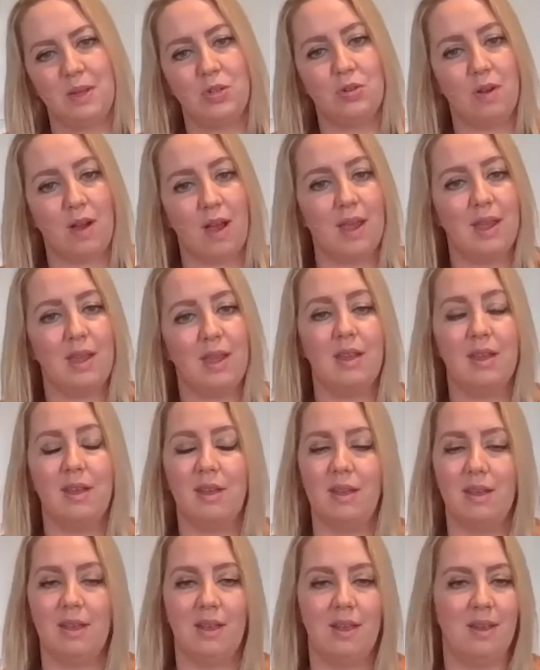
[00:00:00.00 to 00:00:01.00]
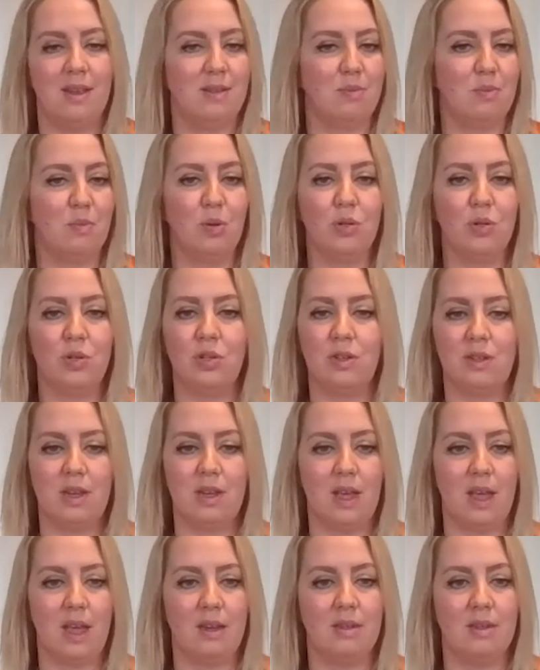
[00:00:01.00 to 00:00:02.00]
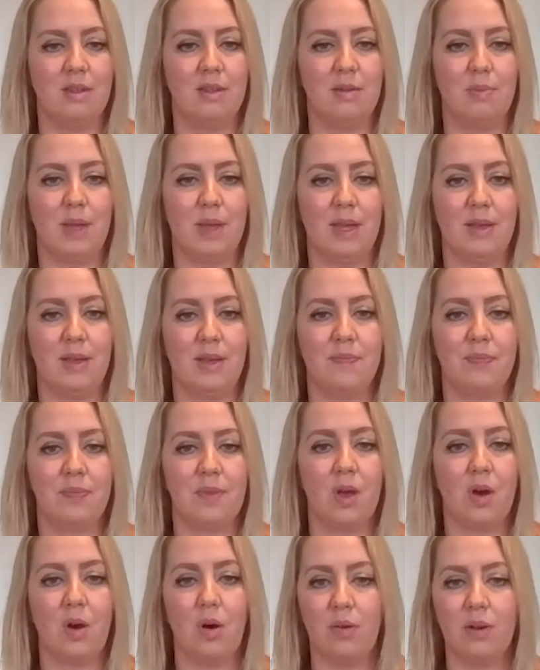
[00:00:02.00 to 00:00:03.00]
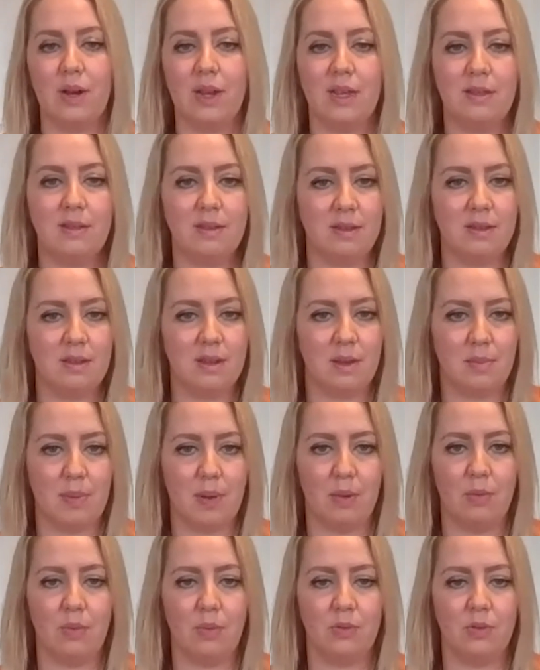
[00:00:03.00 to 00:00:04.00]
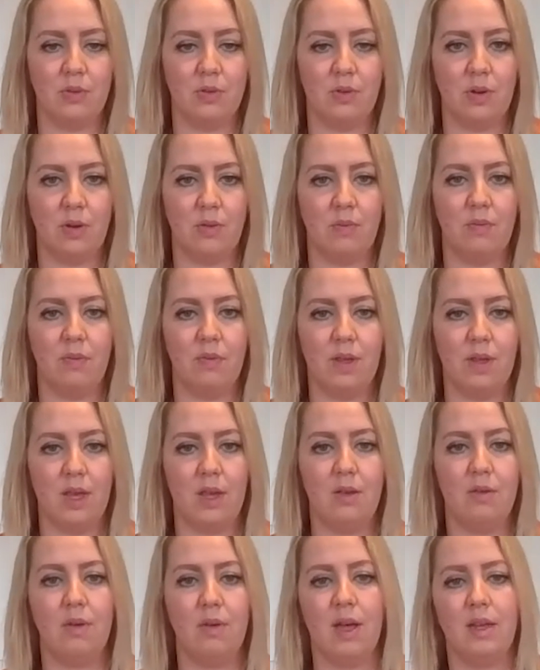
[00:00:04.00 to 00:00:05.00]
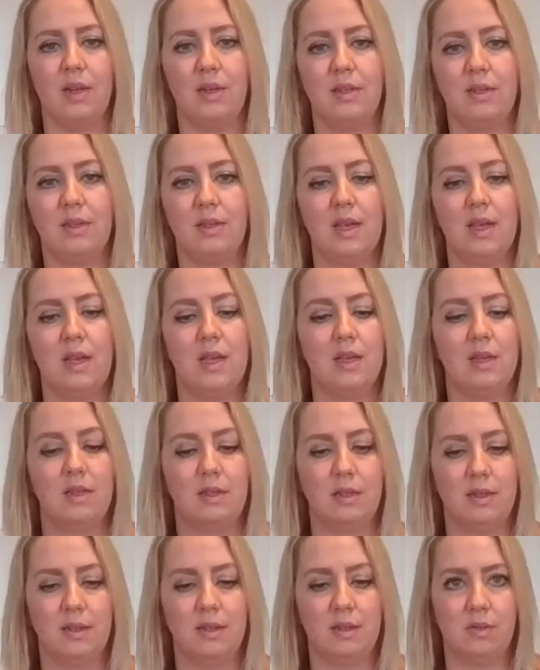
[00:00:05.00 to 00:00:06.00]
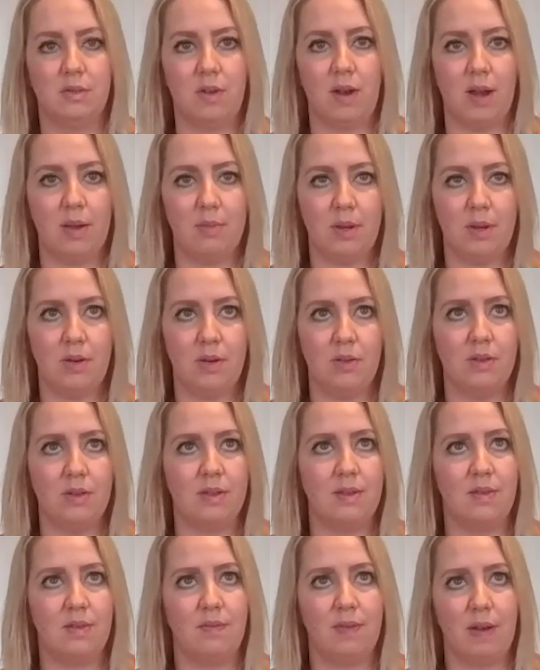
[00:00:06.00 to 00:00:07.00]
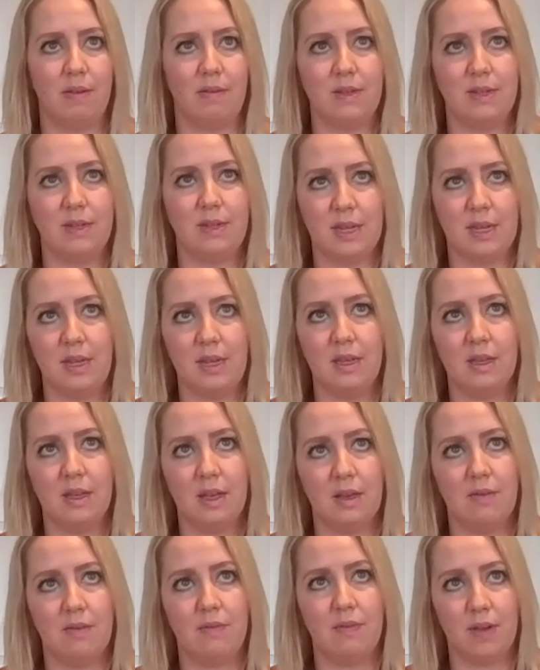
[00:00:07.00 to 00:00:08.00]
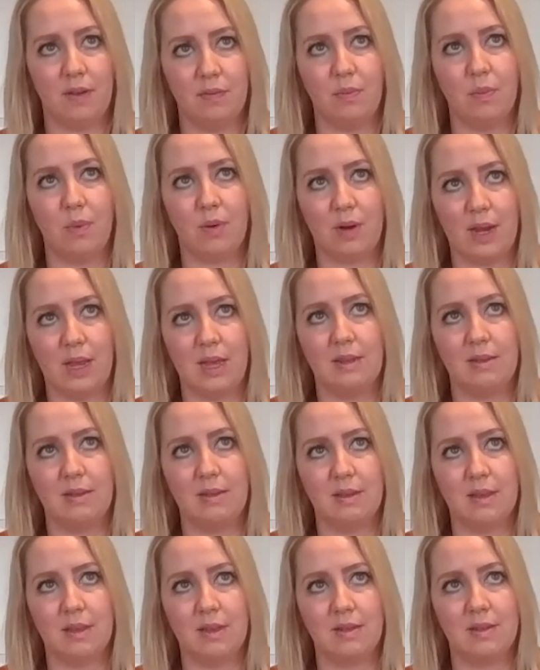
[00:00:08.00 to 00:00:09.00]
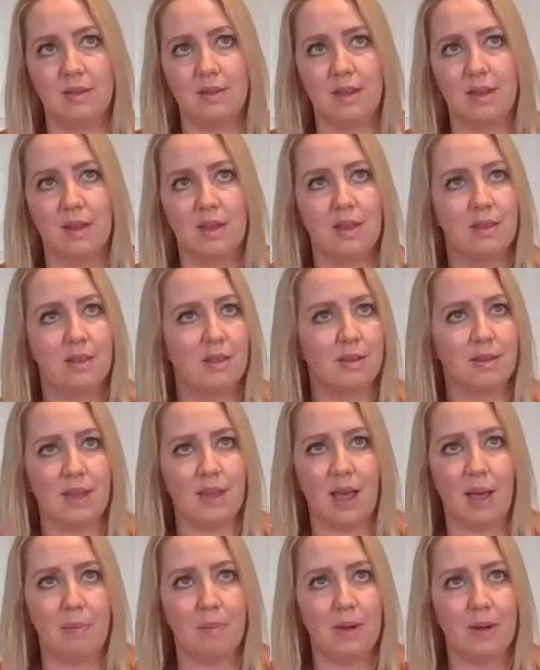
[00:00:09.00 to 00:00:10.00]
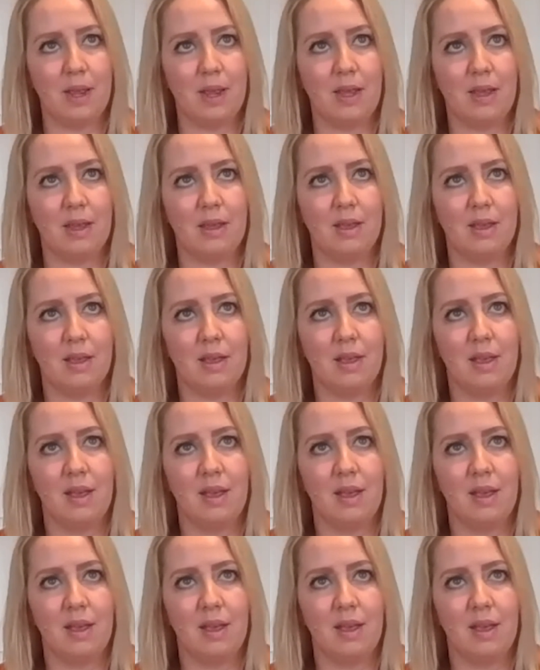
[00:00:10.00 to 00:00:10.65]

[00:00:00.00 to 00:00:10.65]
try as much as you can to be honest about what's going on for you and to describe, the severity of what it is that's happening